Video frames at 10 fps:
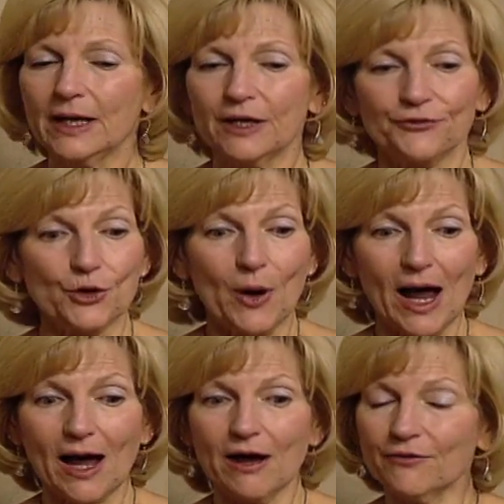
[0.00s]
If you
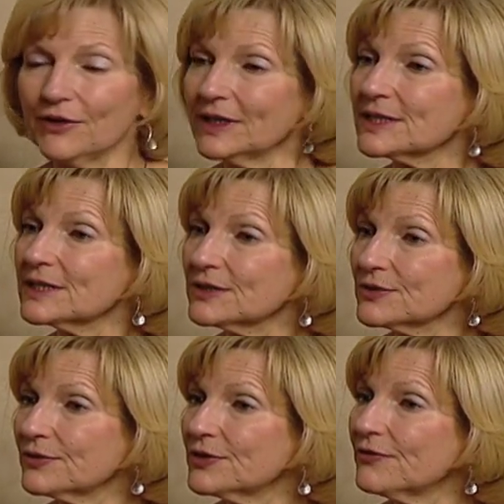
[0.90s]
have an
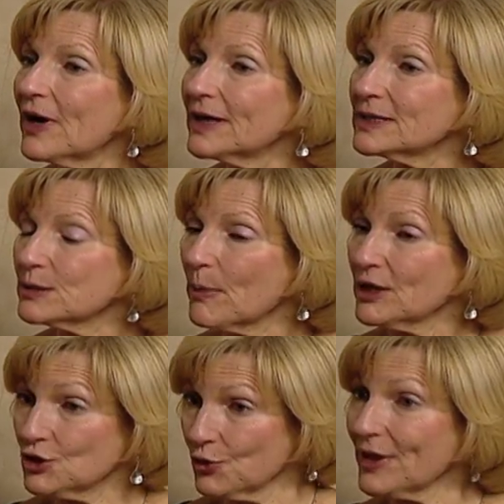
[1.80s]
assistive device,
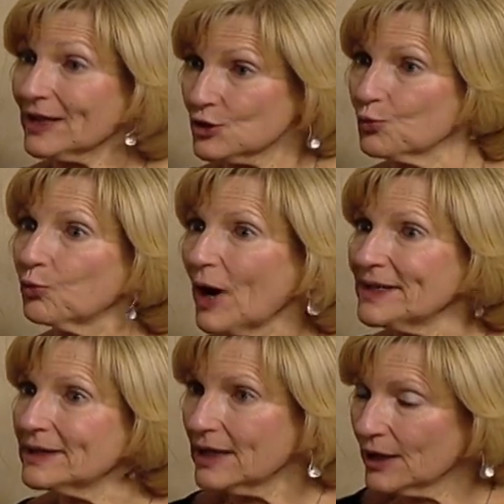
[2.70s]
make sure that's
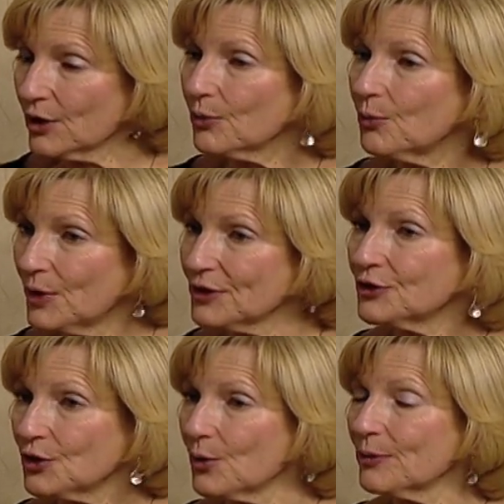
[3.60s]
right there
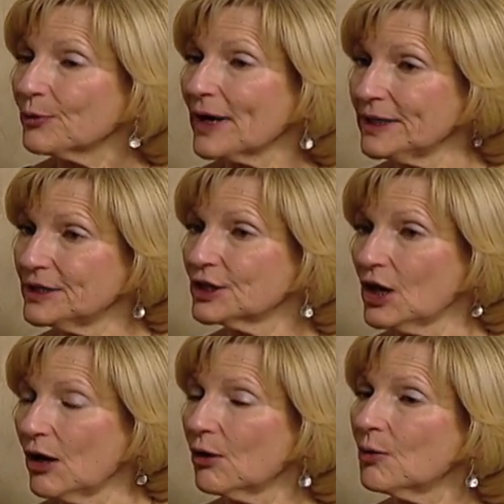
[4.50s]
with you and ready to
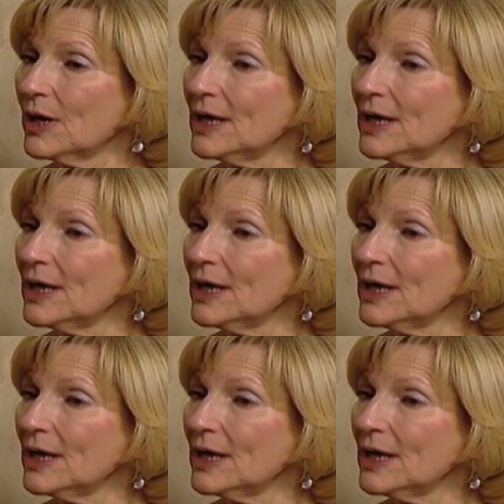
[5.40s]
go